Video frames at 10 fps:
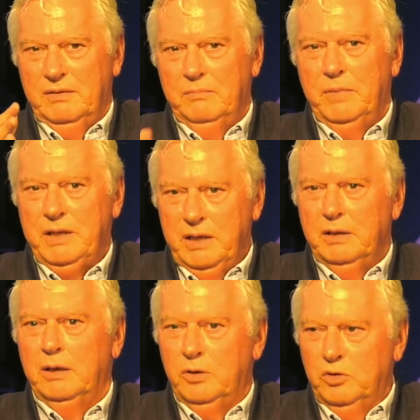making
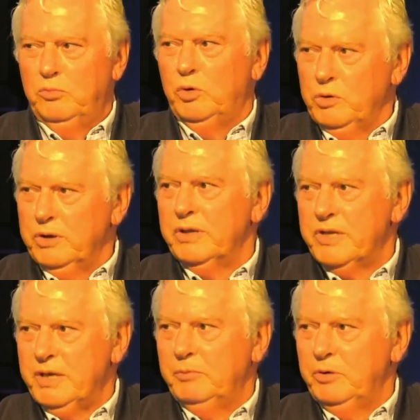the whole more than the
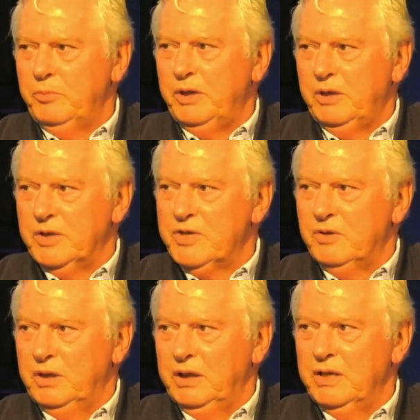sum of the parts.
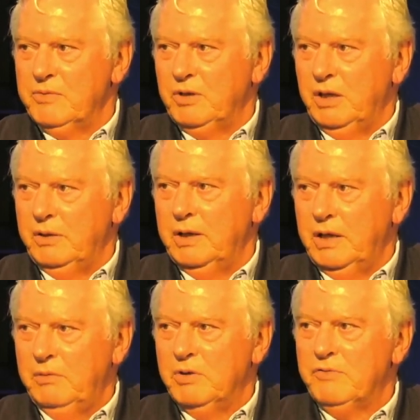Really, is what I think
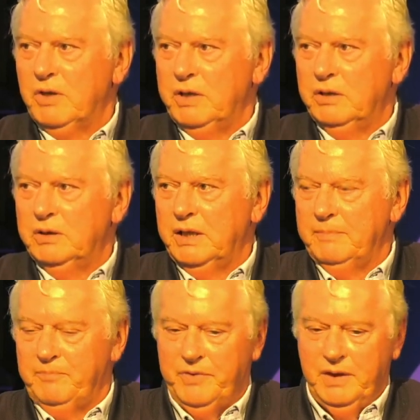he was very good at.
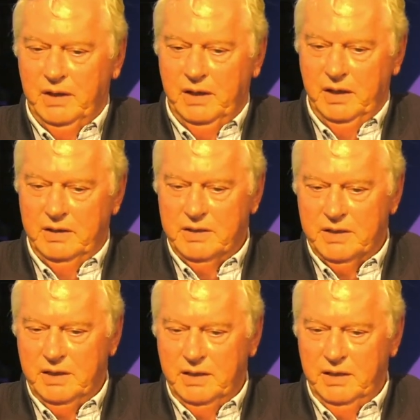Yeah and
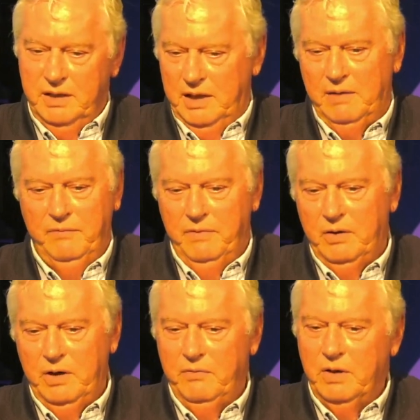uh, yeah,
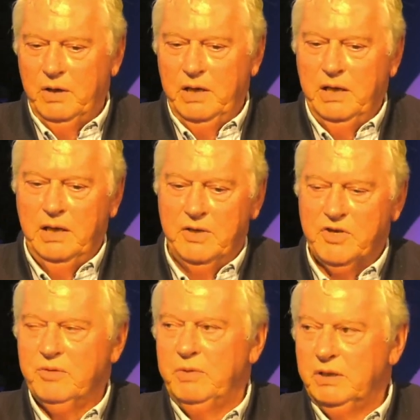very, very
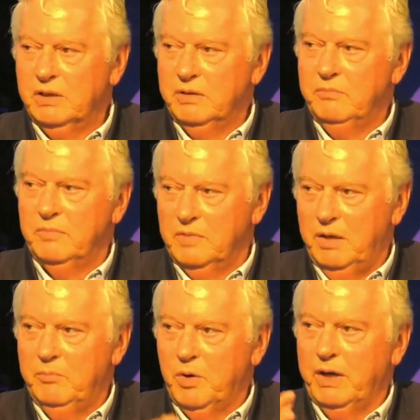instrumental in, in,
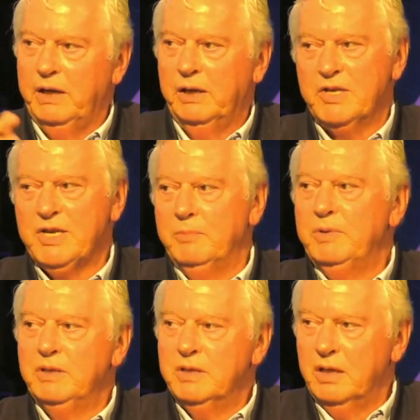bringing us up
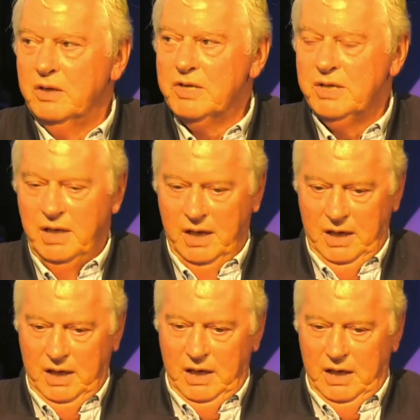into those
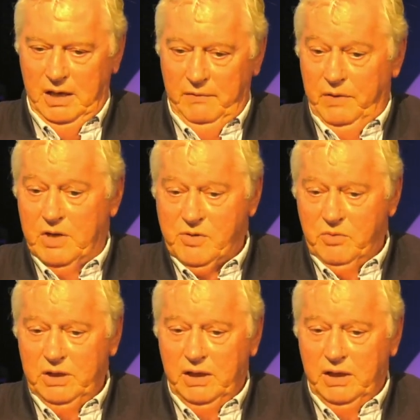uh, first winning